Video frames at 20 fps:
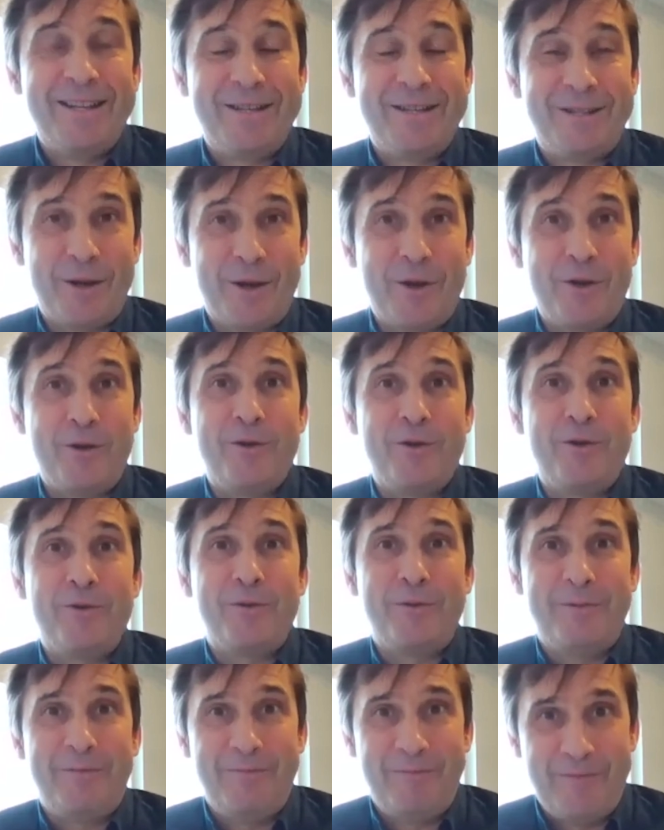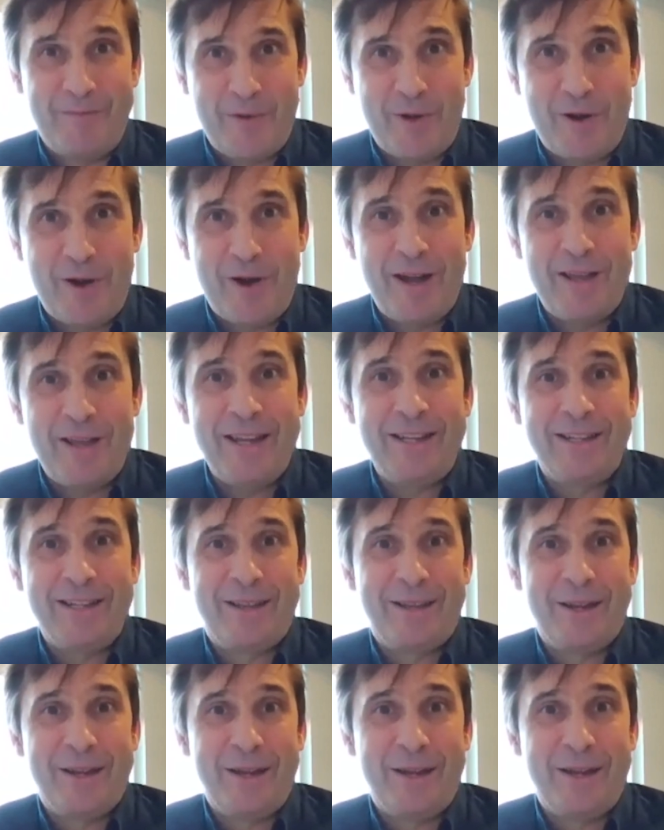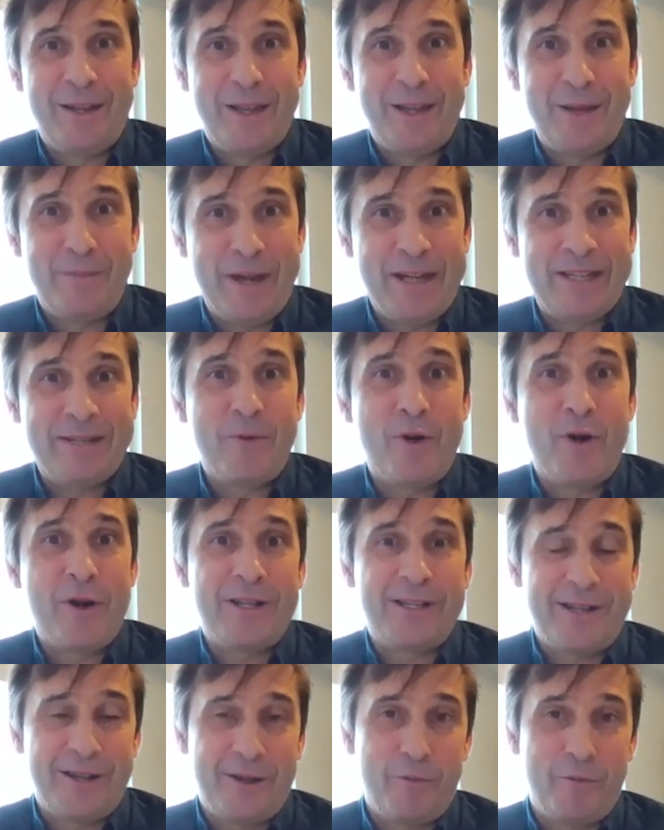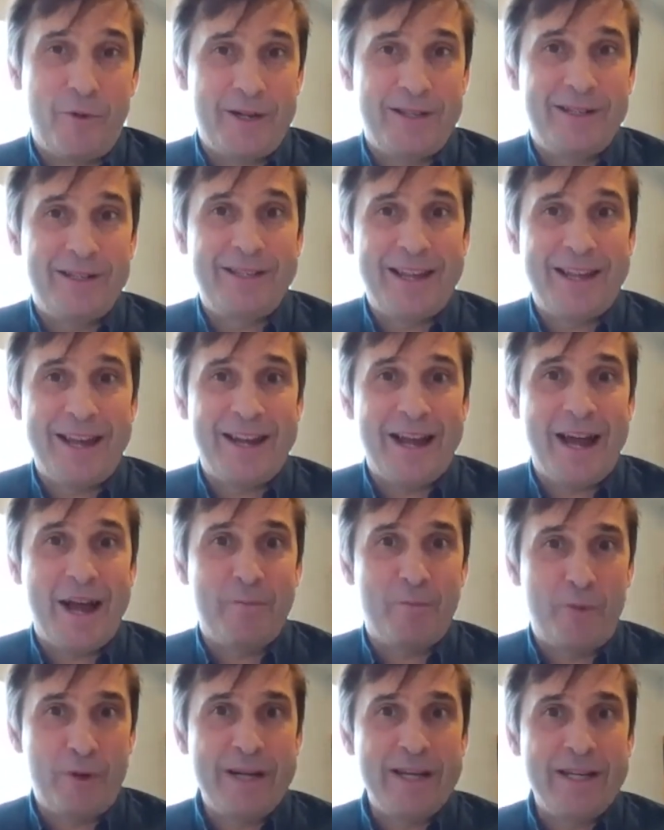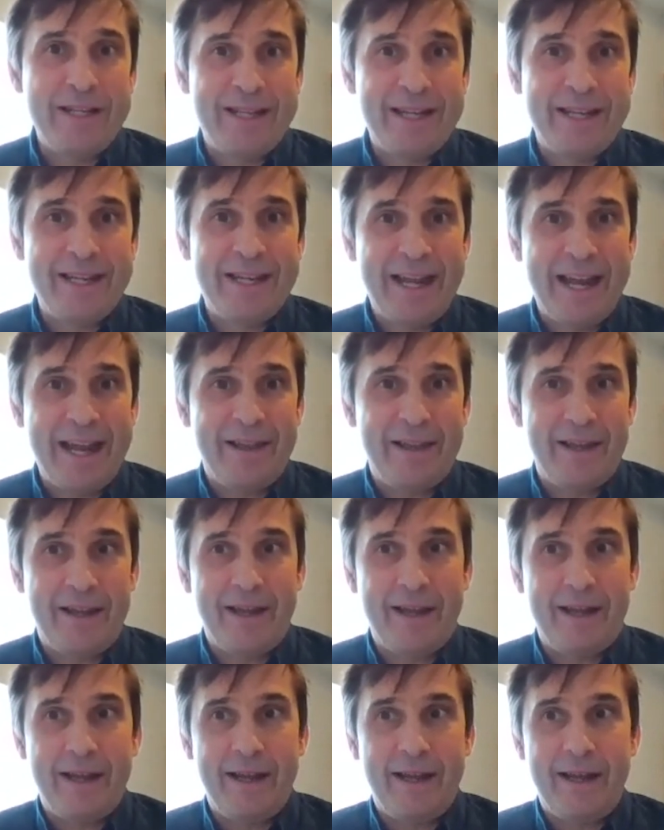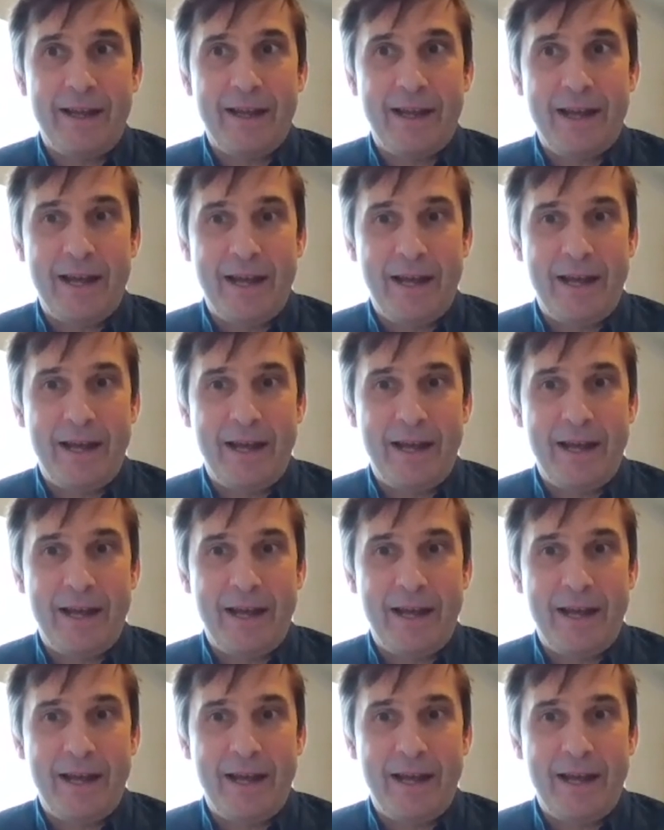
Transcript: So I think the best miners are the ones that are bringing together